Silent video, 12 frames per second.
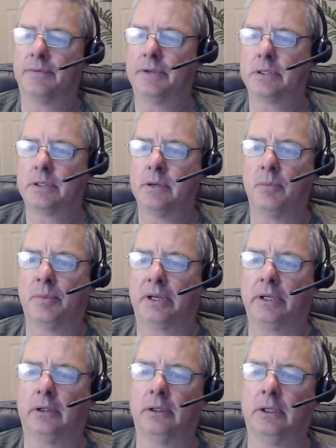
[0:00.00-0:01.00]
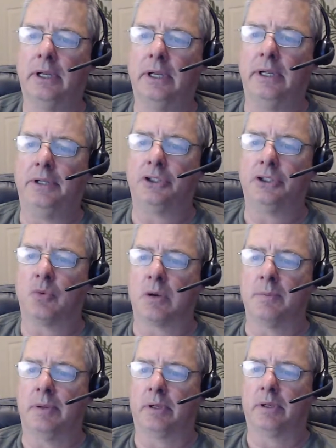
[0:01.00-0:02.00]
It's no big deal. Just want to
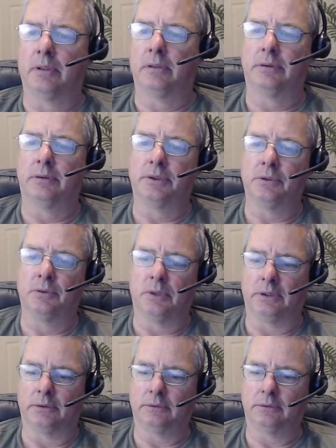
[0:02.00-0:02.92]
be able to